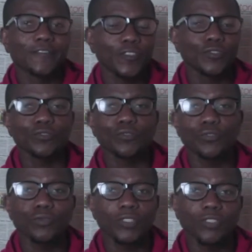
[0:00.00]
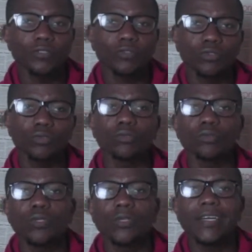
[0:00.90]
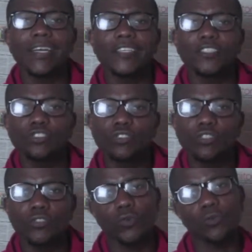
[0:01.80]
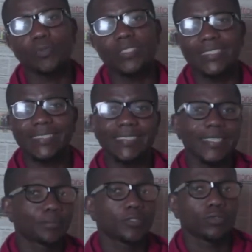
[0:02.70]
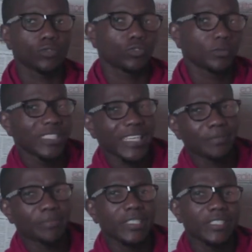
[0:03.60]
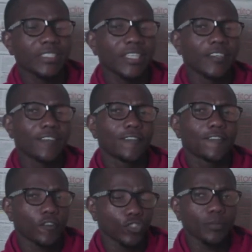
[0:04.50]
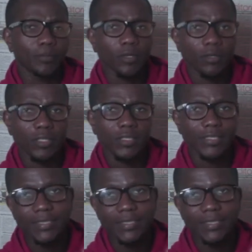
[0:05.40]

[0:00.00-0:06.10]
thing for you to do is to ensure you open a separate social media page for your blog.